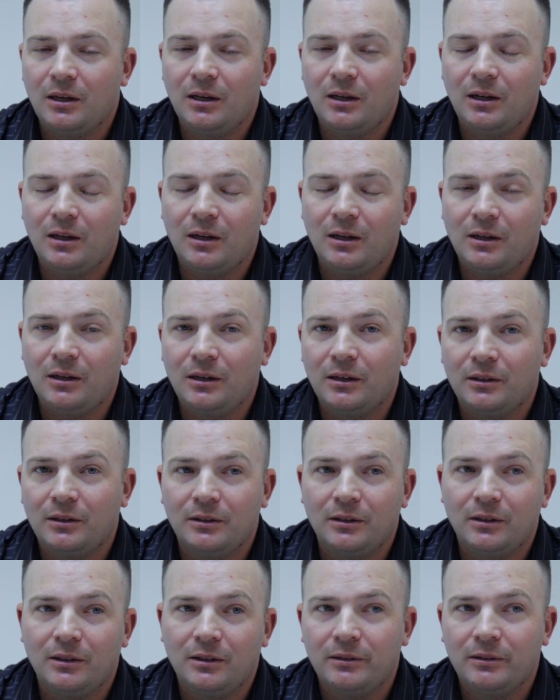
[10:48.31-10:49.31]

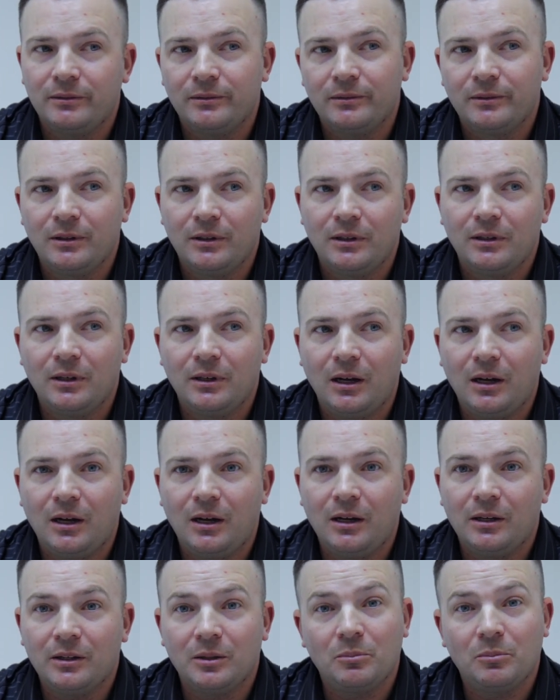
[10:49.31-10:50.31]

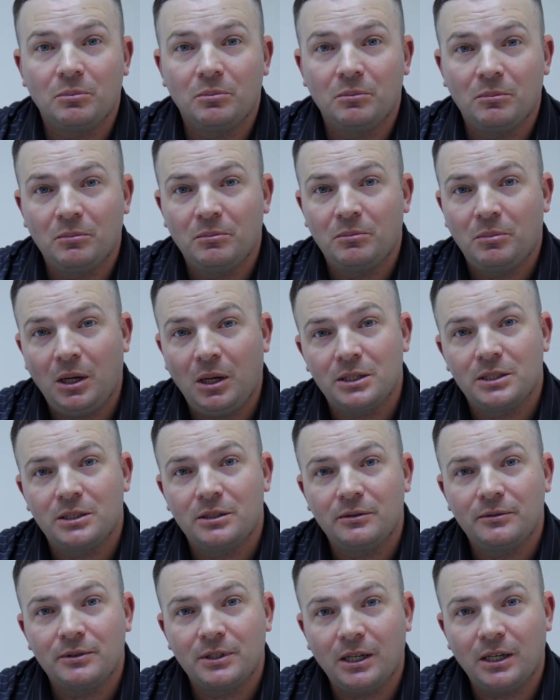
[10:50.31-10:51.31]
on the
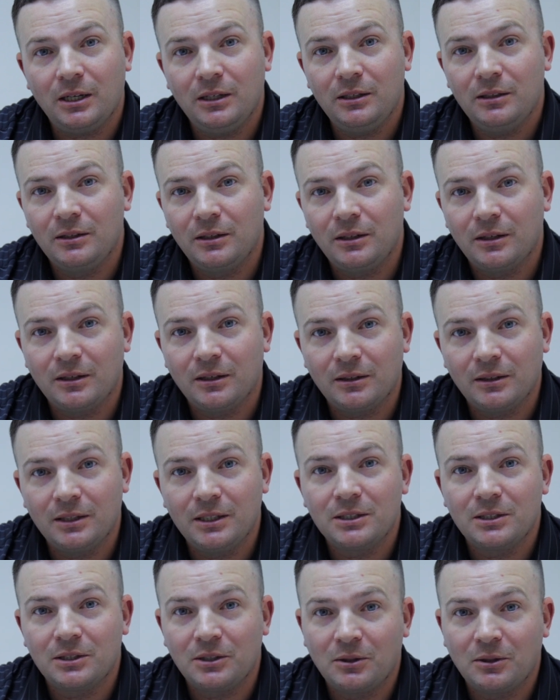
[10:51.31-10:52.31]
positive side, at
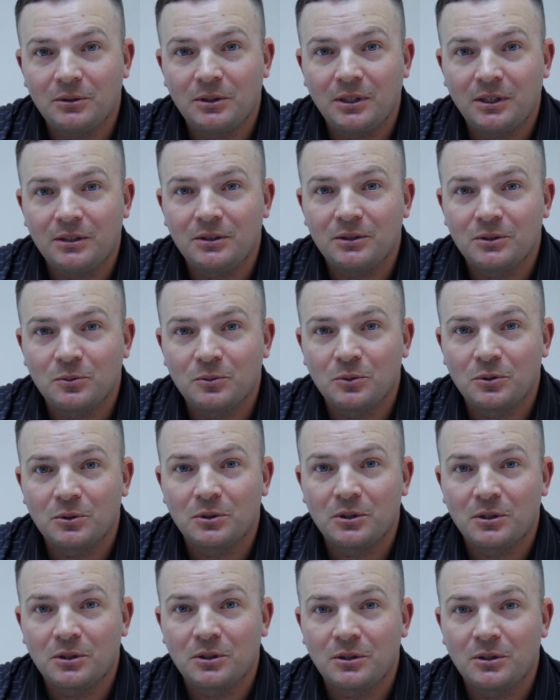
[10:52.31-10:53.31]
least the hotels
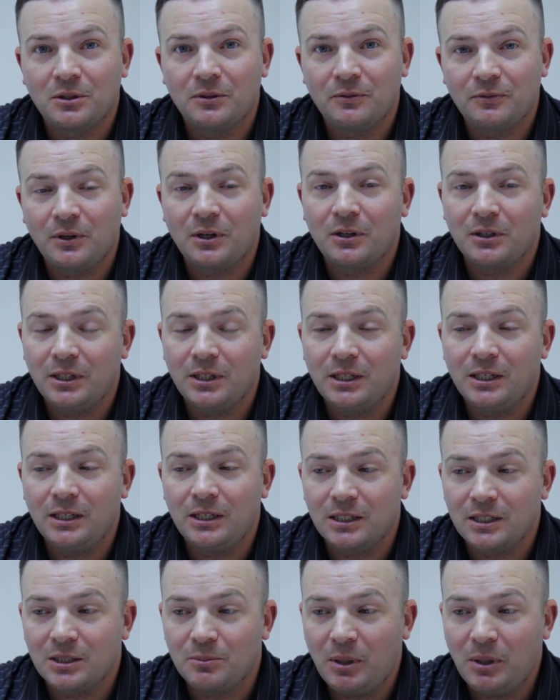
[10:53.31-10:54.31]
were fairly
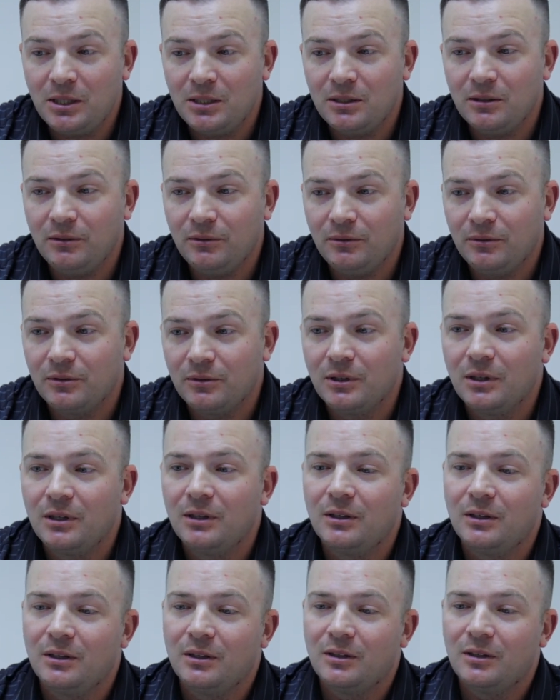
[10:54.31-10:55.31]
inexpensive,
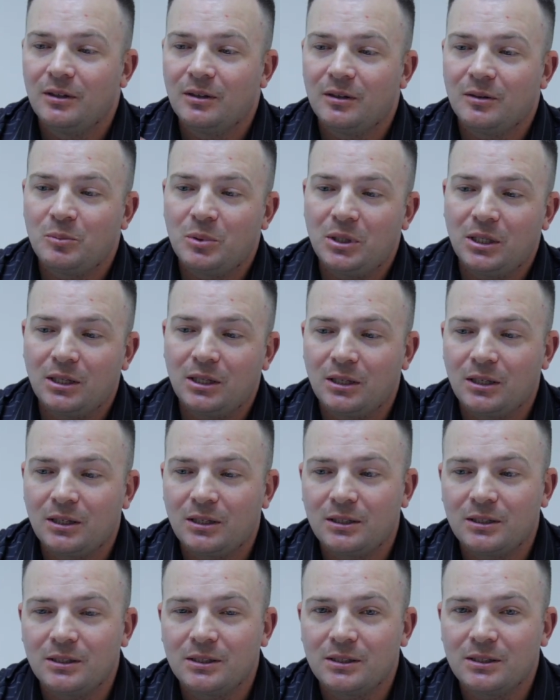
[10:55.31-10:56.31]

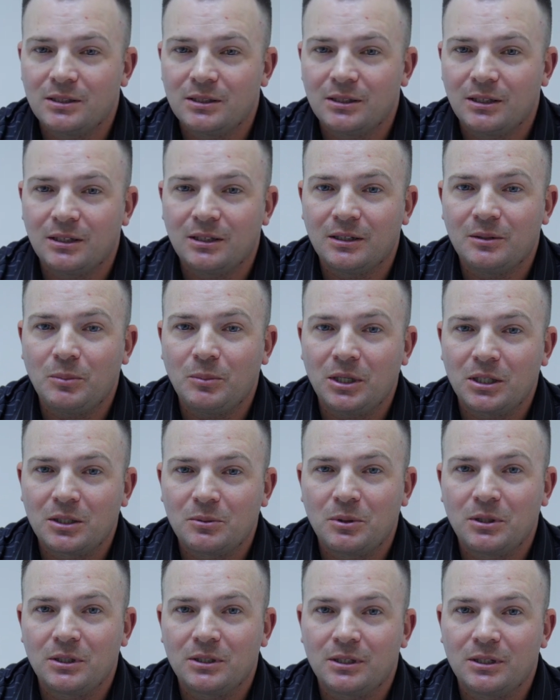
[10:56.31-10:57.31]
because in my
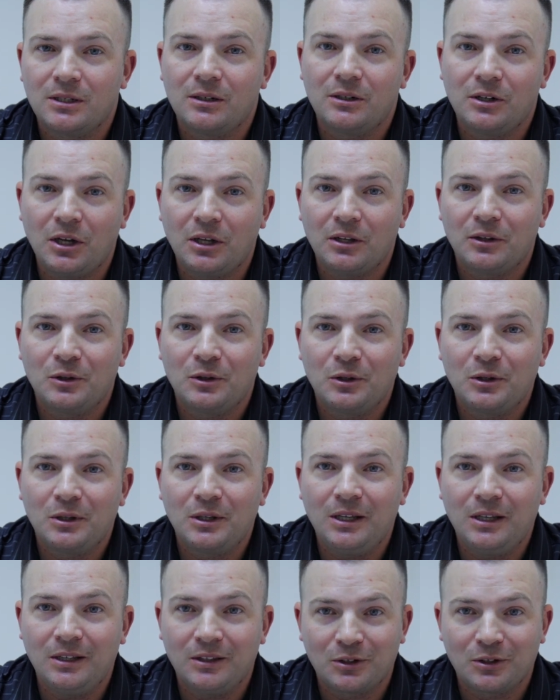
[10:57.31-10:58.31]
experience they're not
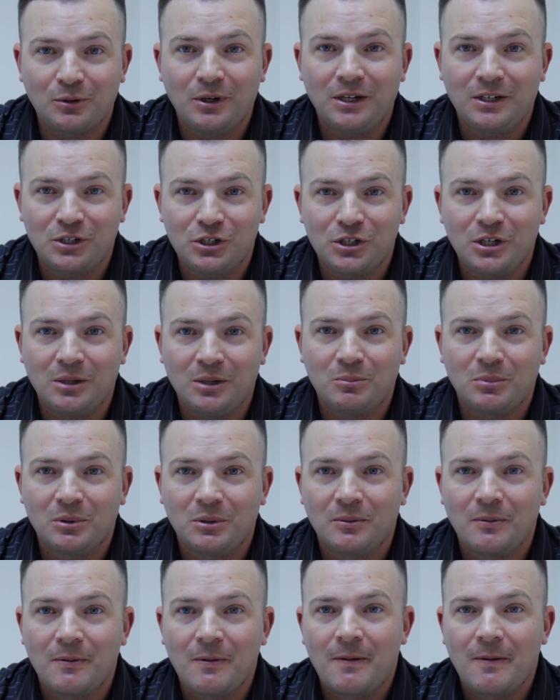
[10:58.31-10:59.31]
in the greatest shape.
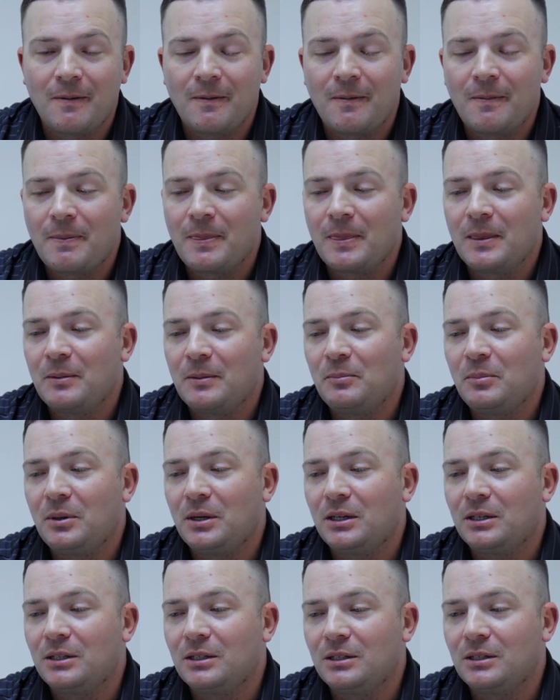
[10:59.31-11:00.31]

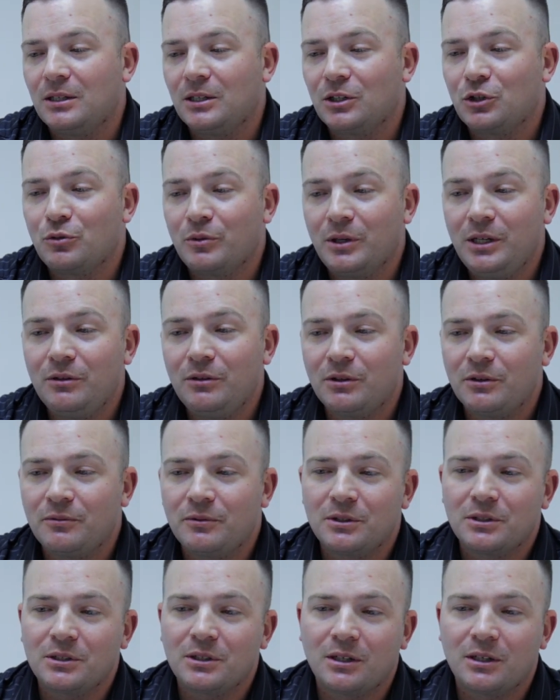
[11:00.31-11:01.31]
But Green
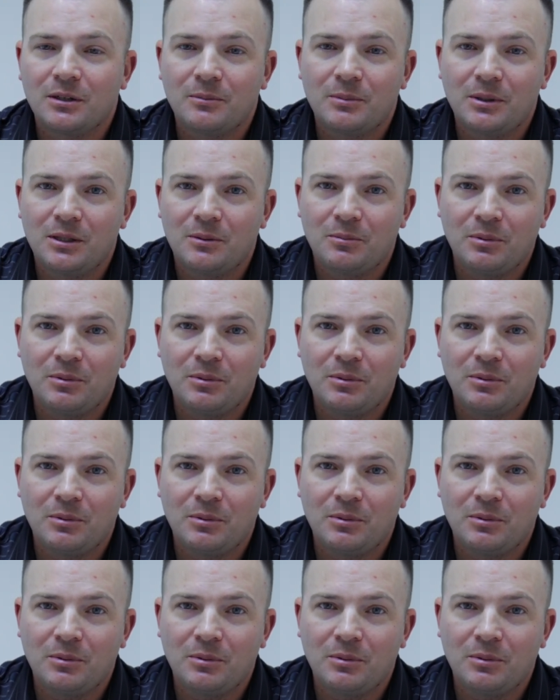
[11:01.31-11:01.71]
River is going to be the